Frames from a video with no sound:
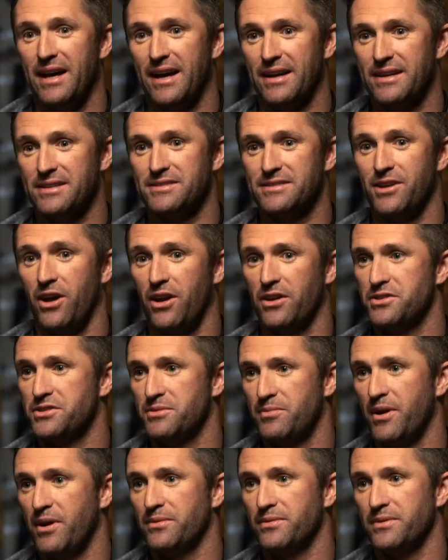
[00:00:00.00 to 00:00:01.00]
And his
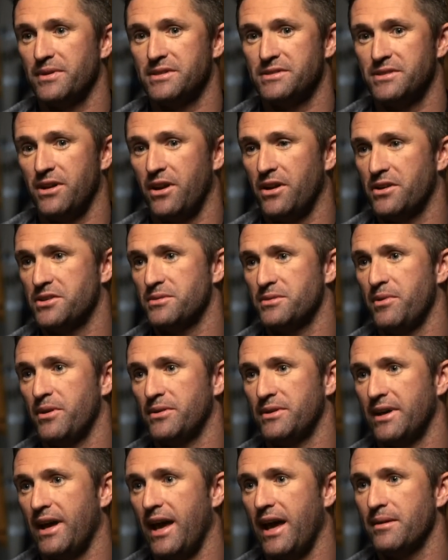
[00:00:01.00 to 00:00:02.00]
knowledge about
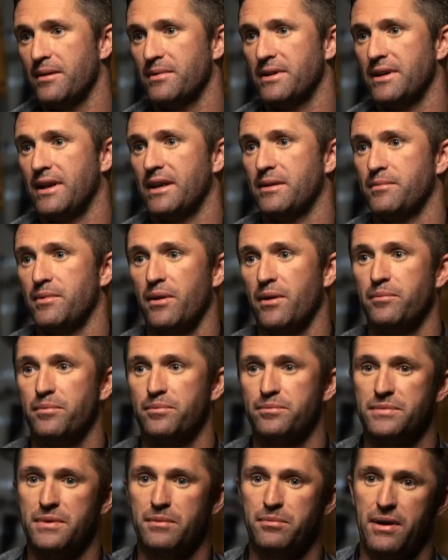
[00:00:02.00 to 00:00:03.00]
the game and about
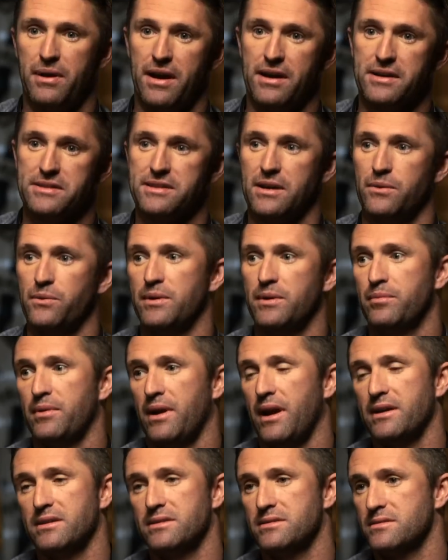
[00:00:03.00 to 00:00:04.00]
the players that we
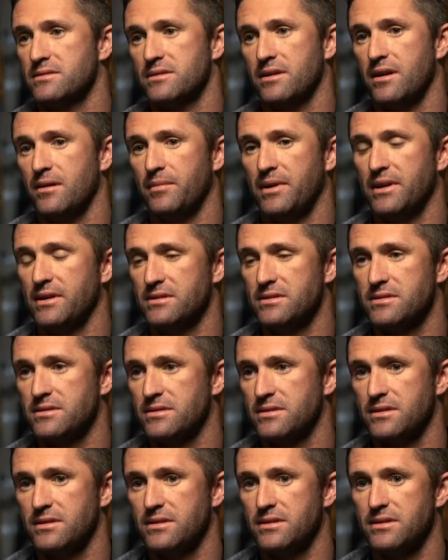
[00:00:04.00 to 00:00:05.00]
play is
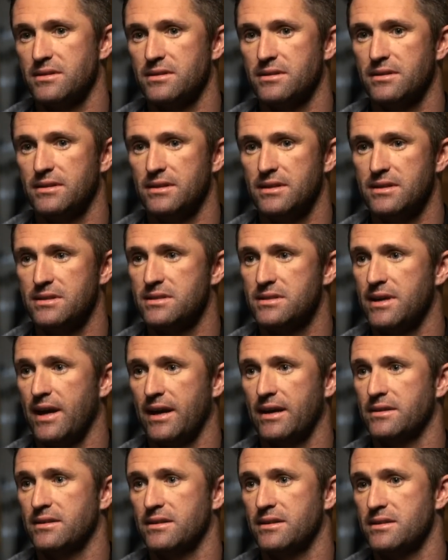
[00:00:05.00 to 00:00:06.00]

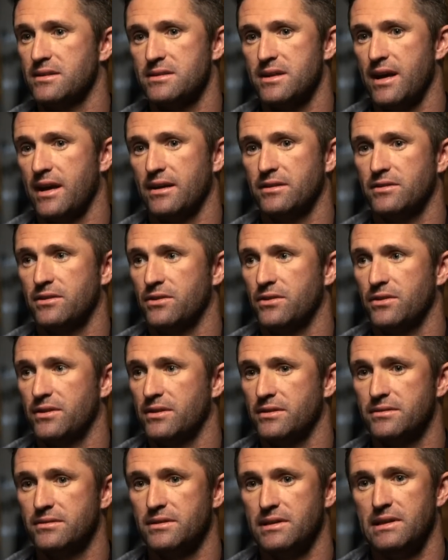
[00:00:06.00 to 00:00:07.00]
second to none.
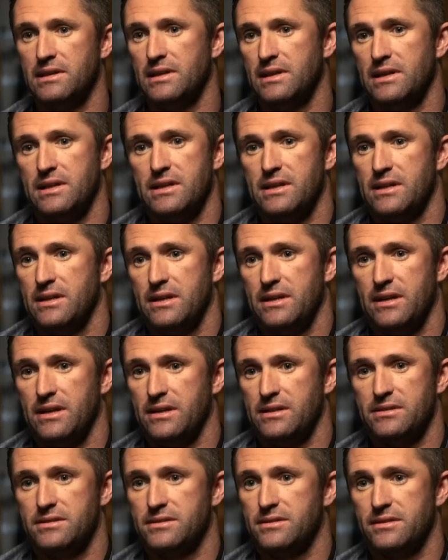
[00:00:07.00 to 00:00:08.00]
And
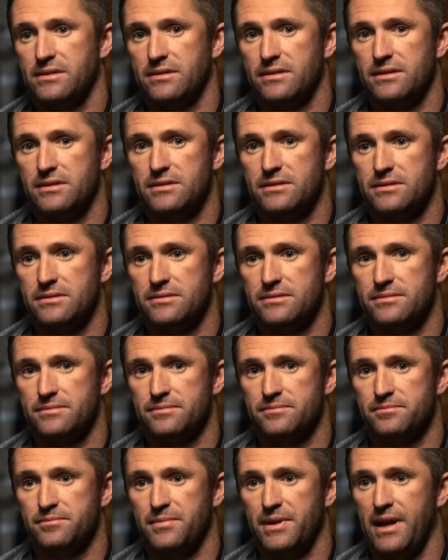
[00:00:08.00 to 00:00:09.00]
he's
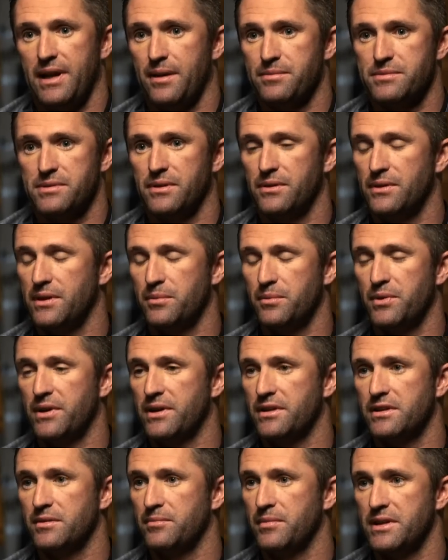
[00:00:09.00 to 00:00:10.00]
been absolutely
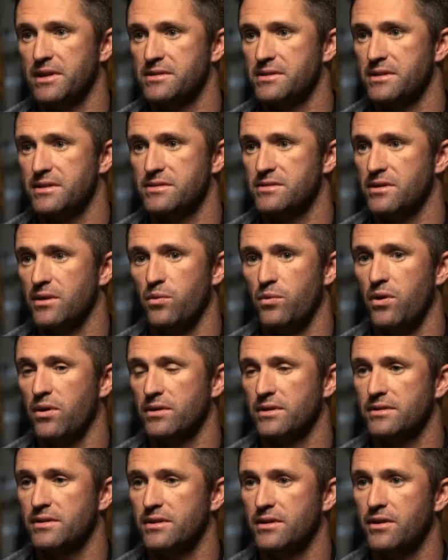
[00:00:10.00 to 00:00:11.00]
brilliant to me since I
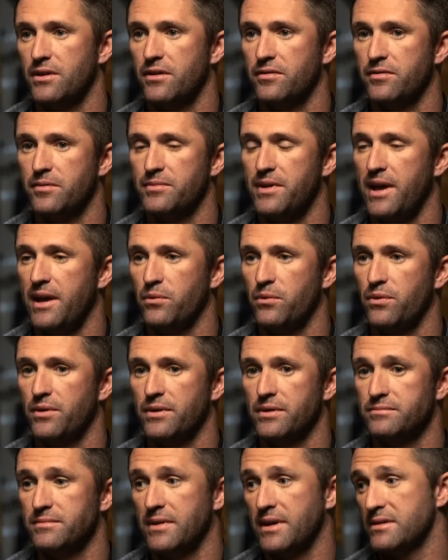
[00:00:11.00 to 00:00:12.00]
walked into the door from day
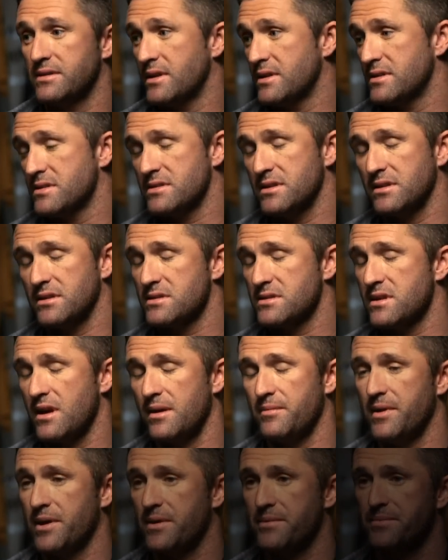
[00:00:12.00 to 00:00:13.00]
one, and still the
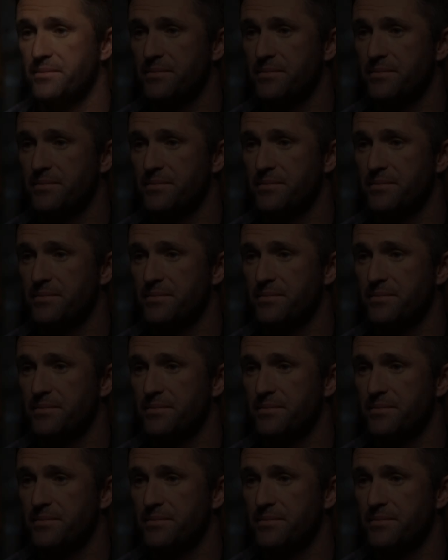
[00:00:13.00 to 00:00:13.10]
same now.